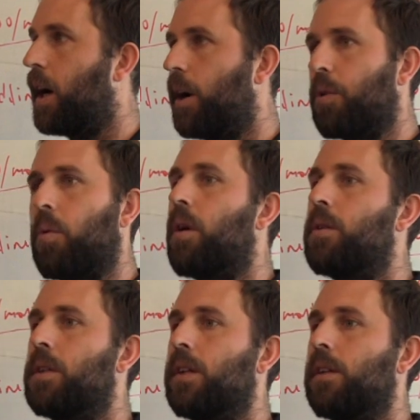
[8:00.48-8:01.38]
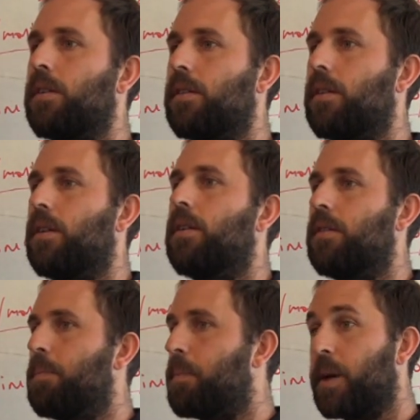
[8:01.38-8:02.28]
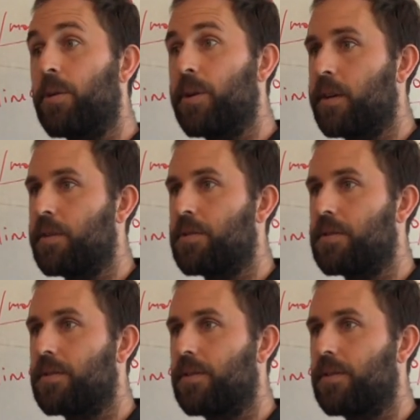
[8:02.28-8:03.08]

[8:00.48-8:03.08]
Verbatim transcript: higher quality, the better it is,